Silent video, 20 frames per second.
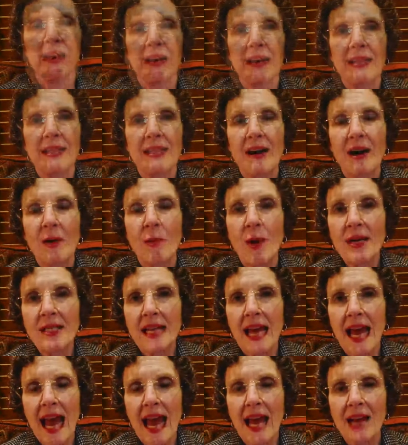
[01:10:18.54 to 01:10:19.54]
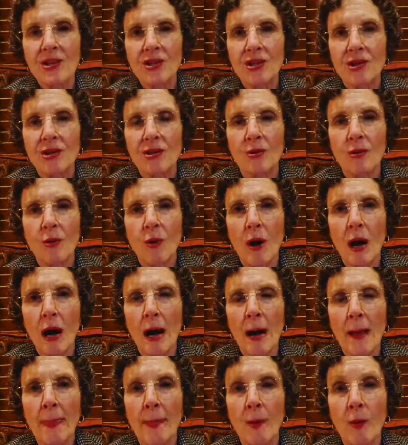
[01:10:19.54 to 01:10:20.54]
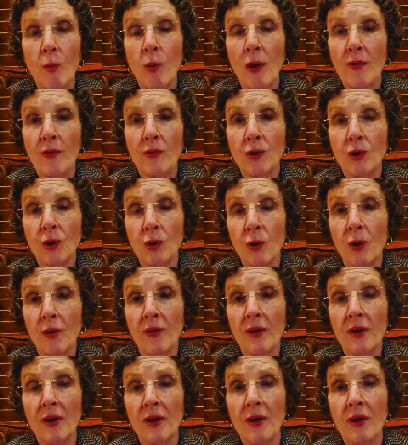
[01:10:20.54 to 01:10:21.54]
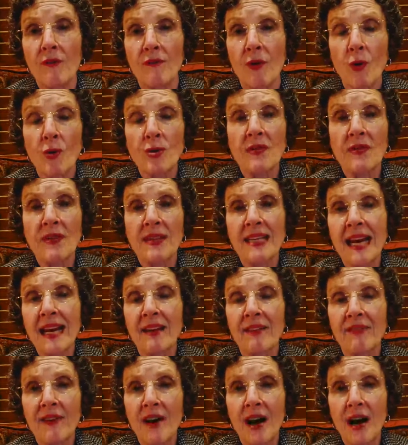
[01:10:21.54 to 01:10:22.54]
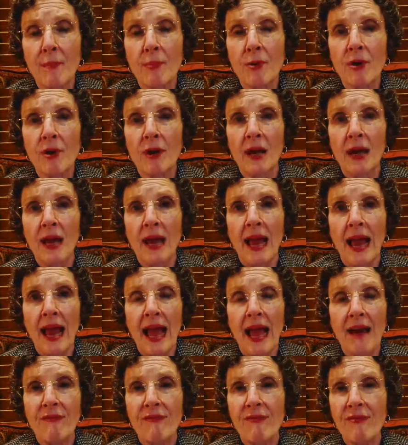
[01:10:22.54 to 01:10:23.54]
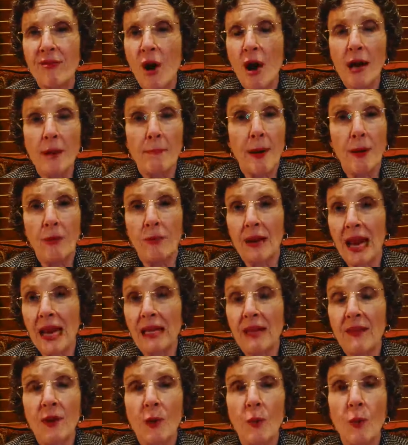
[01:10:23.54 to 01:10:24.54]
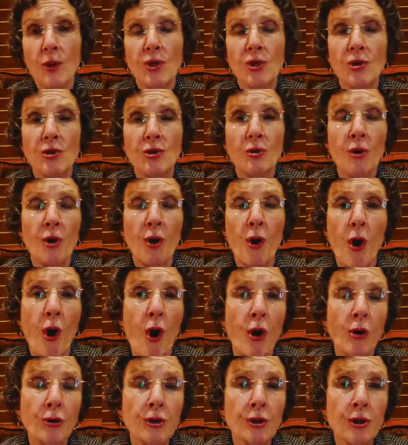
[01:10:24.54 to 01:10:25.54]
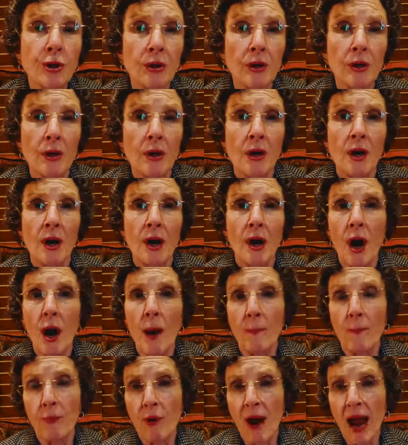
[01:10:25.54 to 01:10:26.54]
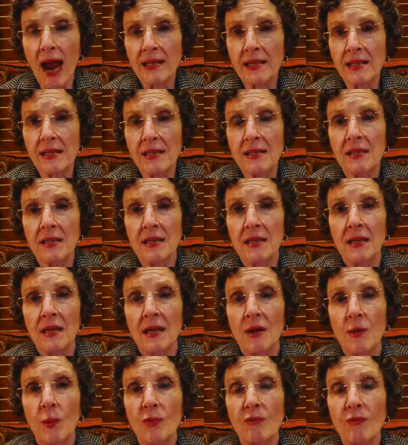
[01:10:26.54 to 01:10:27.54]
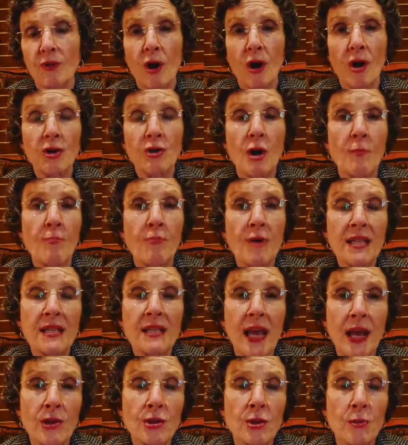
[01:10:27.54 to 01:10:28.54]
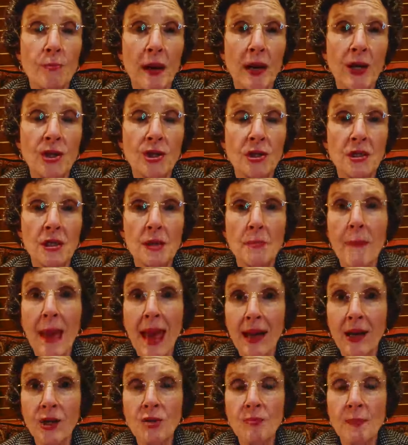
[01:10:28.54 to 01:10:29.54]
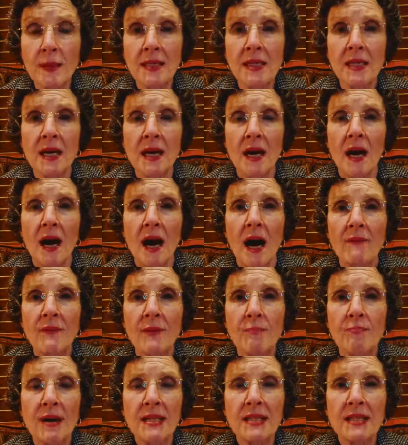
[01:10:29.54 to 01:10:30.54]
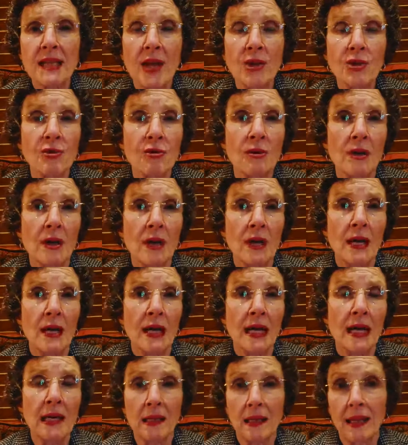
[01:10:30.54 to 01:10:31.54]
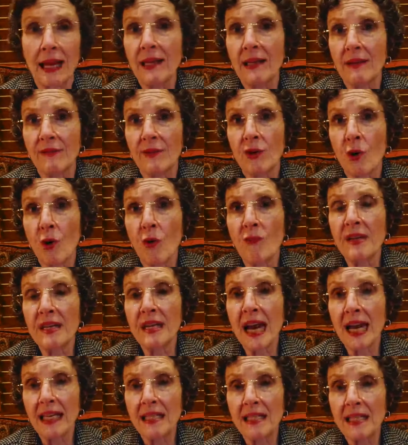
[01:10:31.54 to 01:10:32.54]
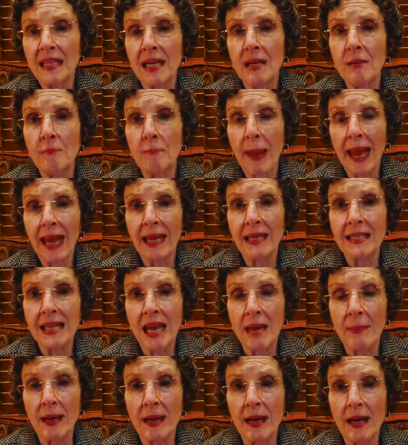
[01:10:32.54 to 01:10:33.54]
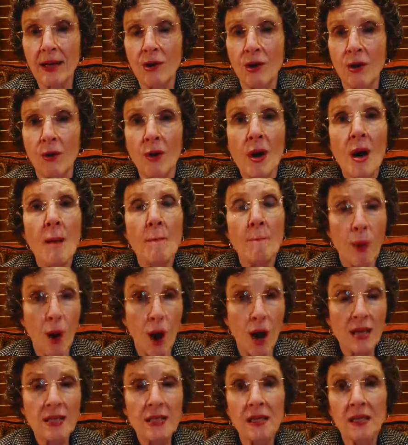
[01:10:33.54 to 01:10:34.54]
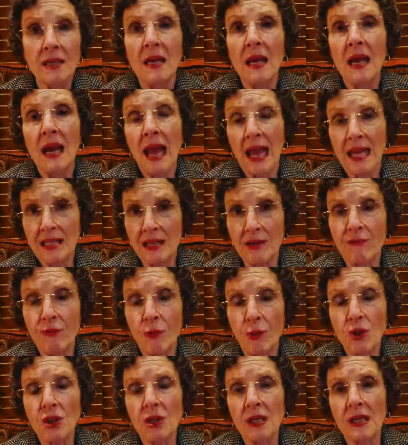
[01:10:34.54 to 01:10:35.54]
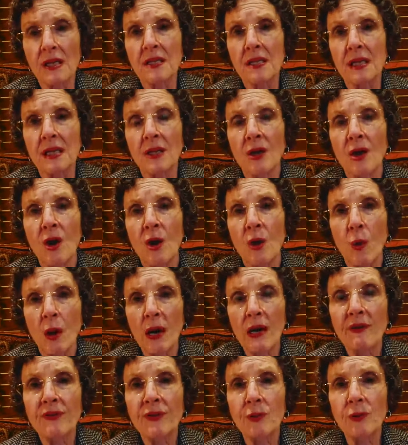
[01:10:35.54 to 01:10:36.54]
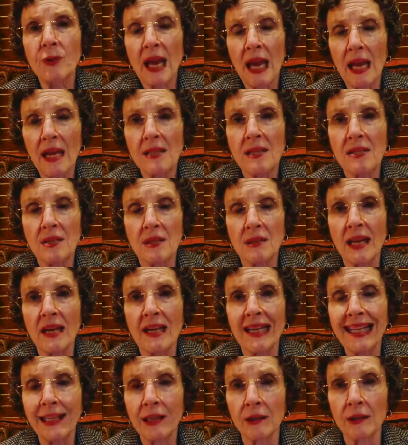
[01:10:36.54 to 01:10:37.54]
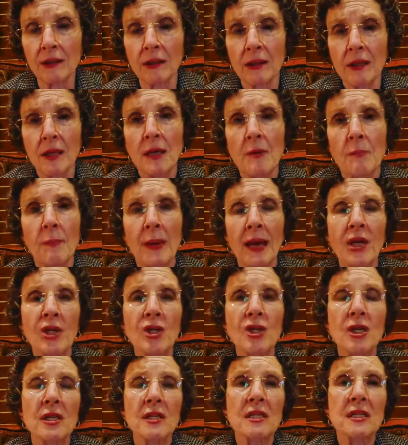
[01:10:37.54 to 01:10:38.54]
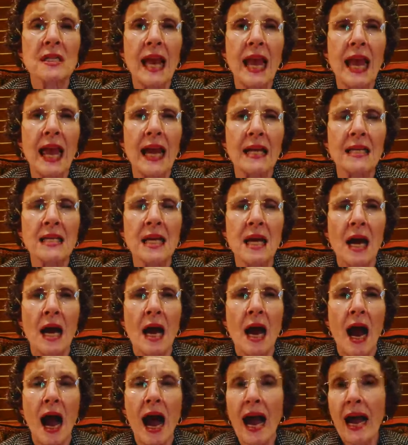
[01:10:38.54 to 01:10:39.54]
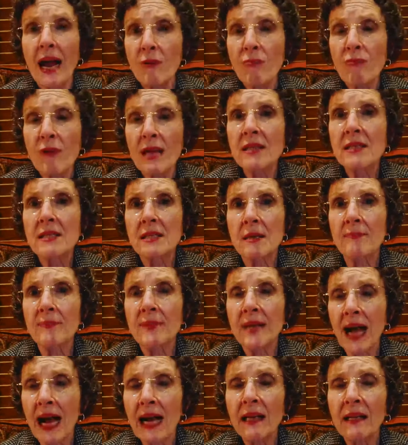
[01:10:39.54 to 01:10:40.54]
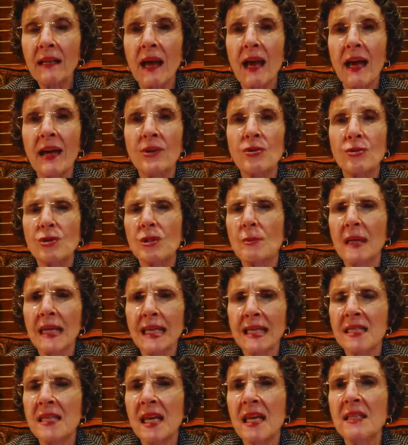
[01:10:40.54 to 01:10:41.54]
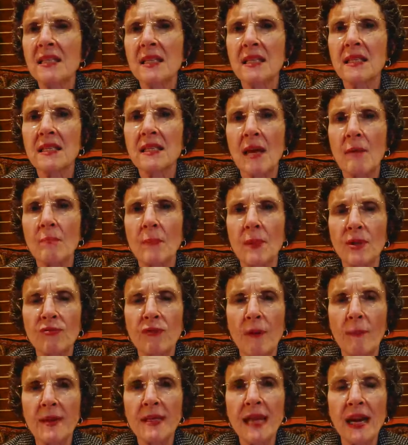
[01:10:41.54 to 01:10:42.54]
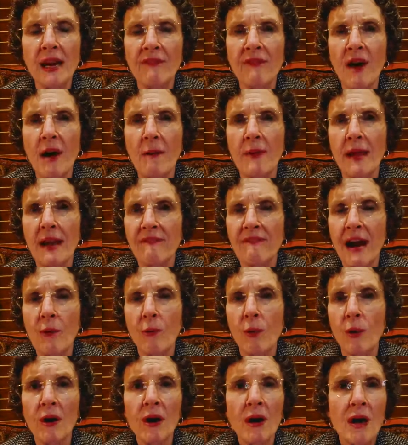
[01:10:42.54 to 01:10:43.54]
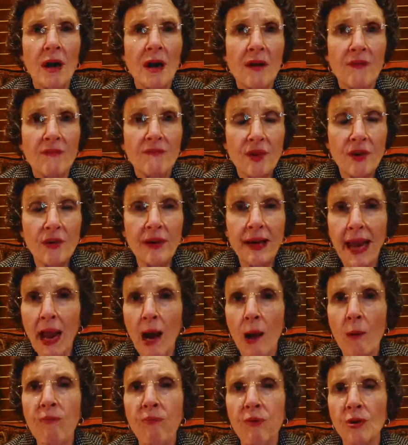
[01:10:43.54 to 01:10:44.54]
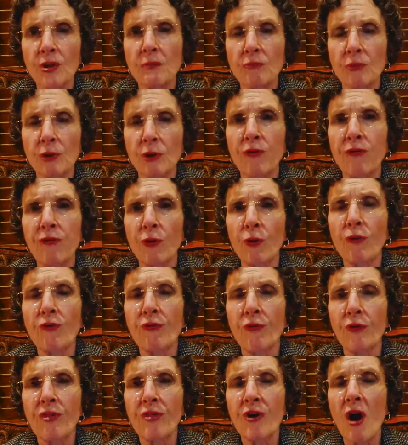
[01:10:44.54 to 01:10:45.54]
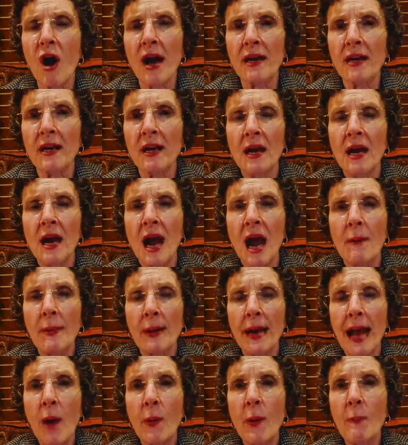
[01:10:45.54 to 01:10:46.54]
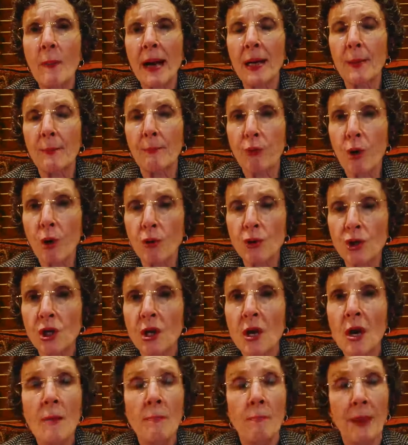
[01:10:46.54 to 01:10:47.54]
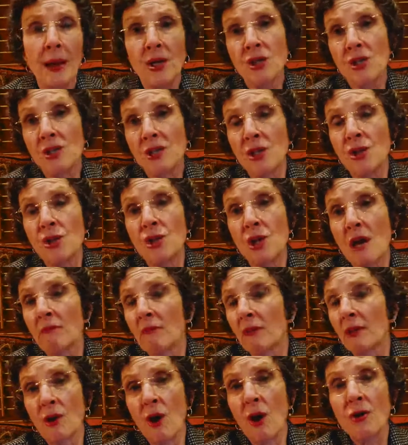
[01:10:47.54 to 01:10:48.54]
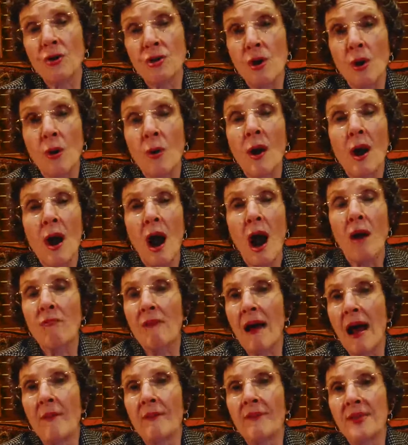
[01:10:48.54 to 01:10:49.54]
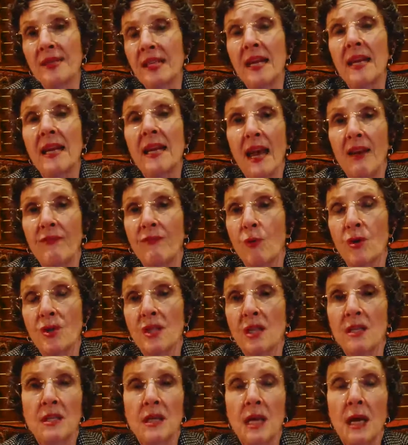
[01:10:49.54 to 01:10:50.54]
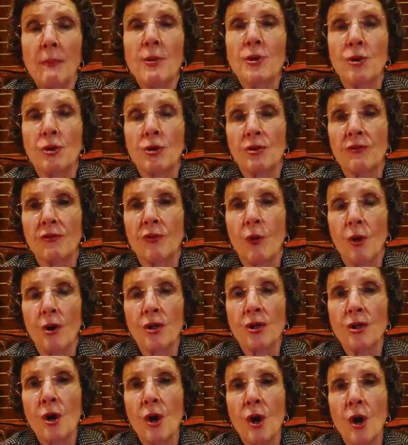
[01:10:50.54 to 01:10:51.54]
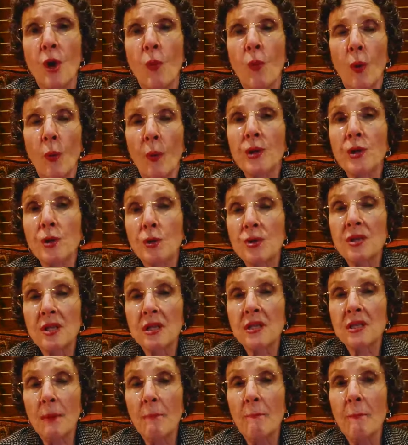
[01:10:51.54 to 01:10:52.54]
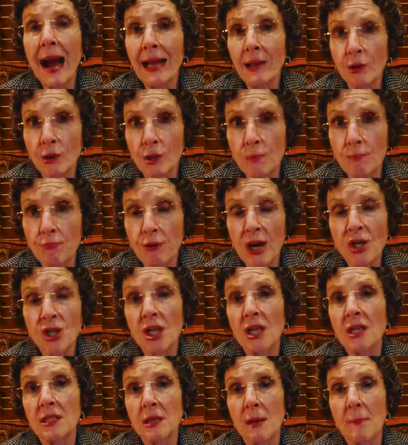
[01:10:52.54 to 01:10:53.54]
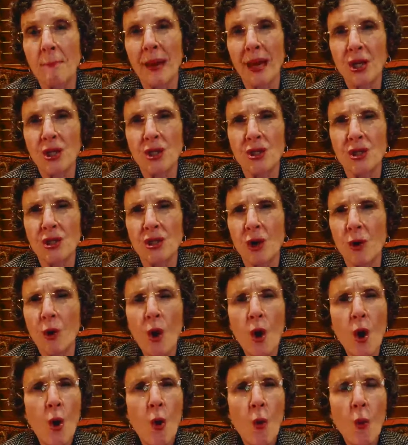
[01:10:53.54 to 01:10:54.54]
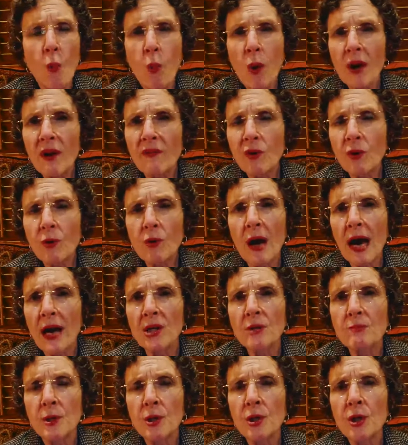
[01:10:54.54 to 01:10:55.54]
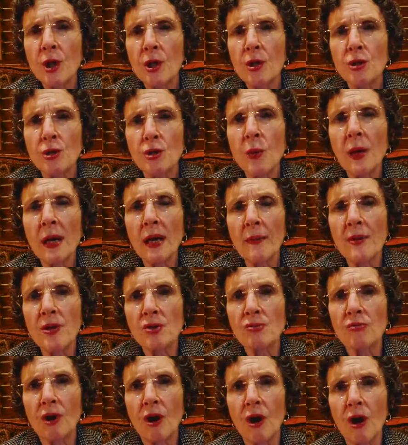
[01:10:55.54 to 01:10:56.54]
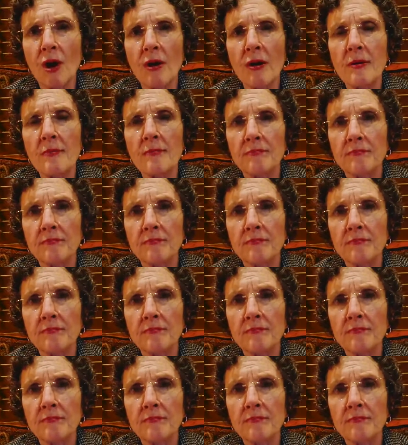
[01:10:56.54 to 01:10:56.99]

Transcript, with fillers: Sarah, I want to ask you um, whether you or the folks at the Dana-Farber have thought about anything we should do to alter our practice with regard to our breast cancer patients and management of the breast cancer in light of the COVID 19 pandemic. I know Boston has unfortunately seen quite a few cases, a lot of ill patients, and I read some guidelines or some consensus statements from the Dana Farber that I found were very helpful, some real food for thought about how we might approach patients in general and also around the CDK4-6 inhibitors, of course, where we do see some myelosuppression in some patients. So, what have you guys been doing in this regard?